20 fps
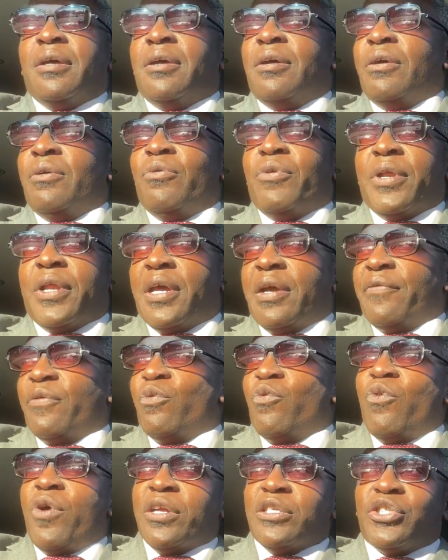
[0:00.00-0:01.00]
Whatever.
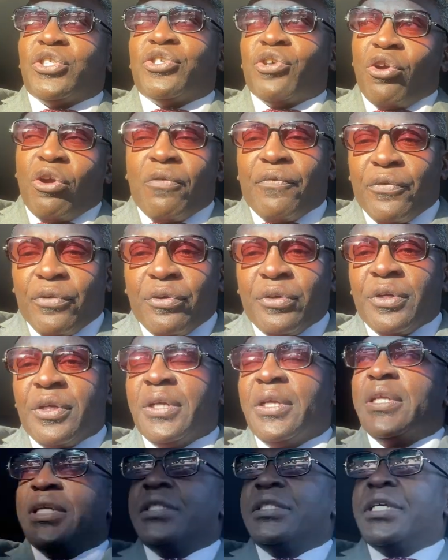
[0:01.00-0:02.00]
One server
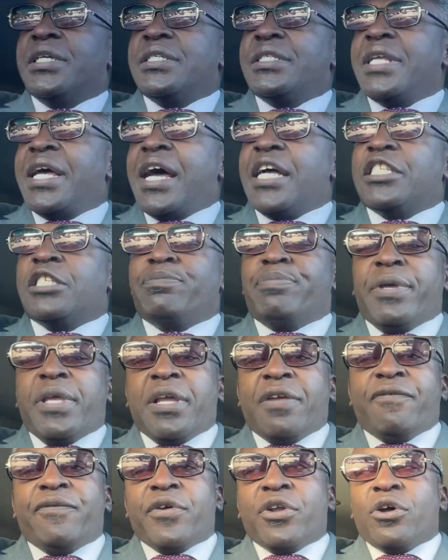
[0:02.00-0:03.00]
does not
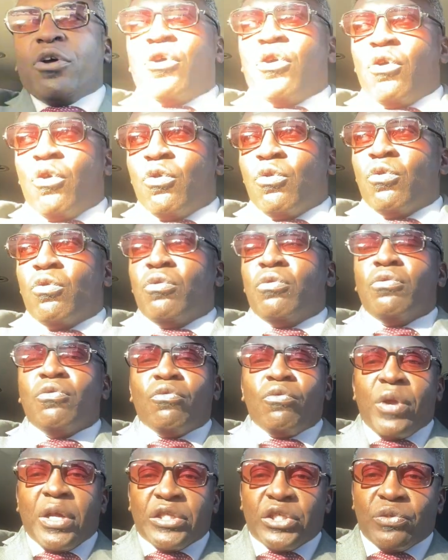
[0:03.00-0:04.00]
speak for the whole
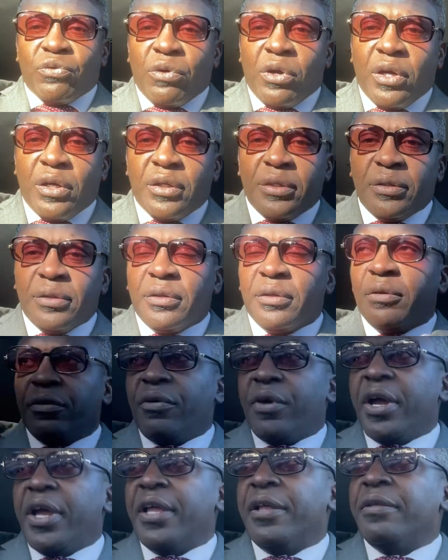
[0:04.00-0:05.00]
restaurant,
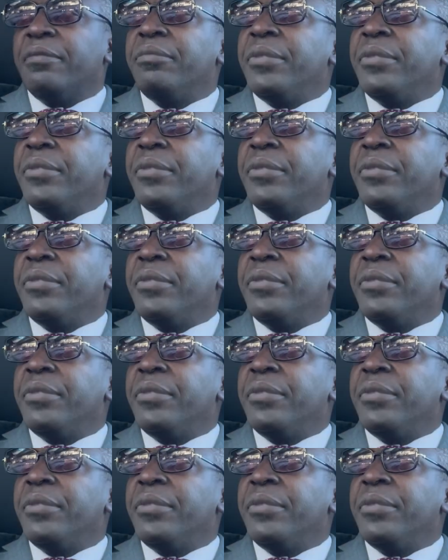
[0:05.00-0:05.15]
right?